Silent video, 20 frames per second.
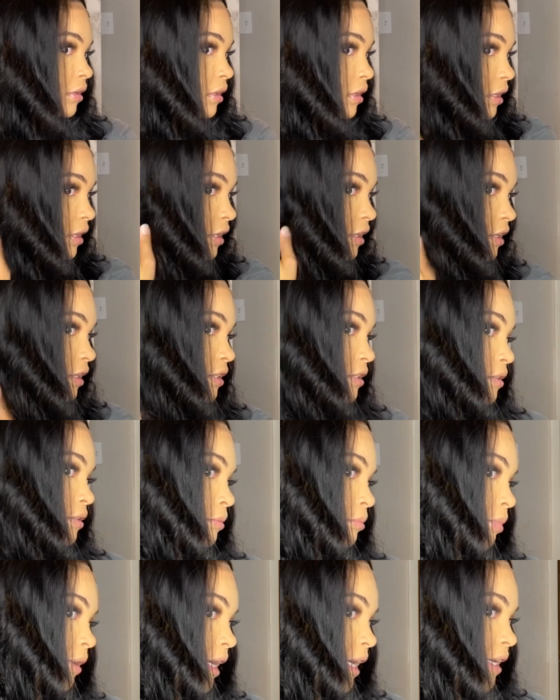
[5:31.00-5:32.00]
And this
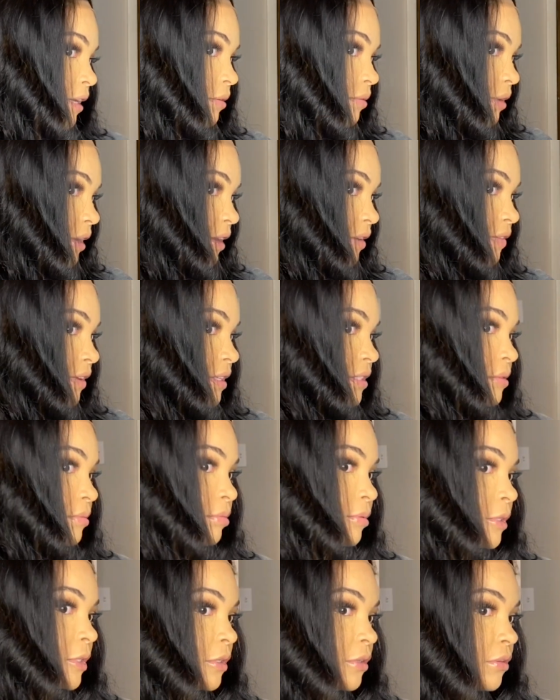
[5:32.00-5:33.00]
body wave is
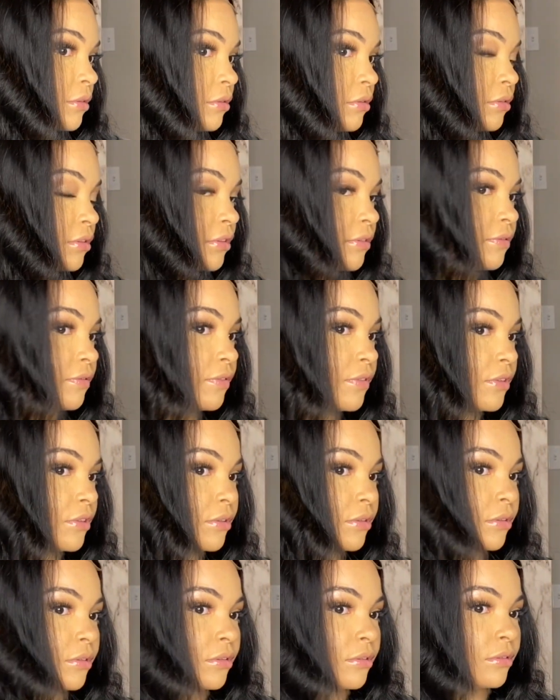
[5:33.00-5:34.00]

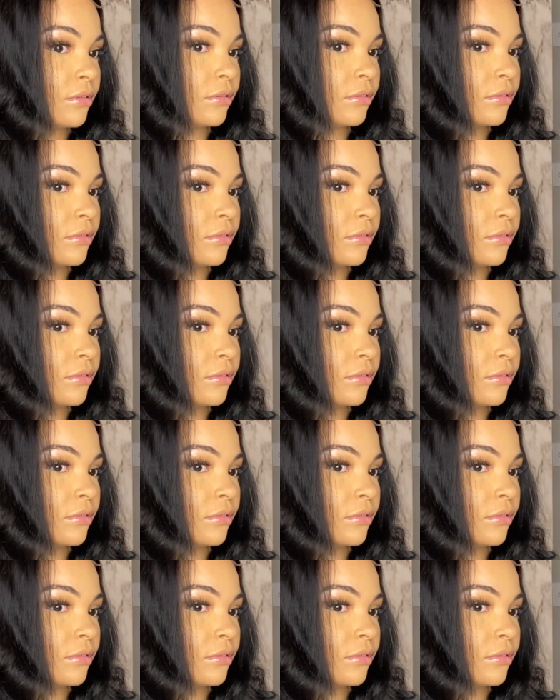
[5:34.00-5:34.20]
beautiful.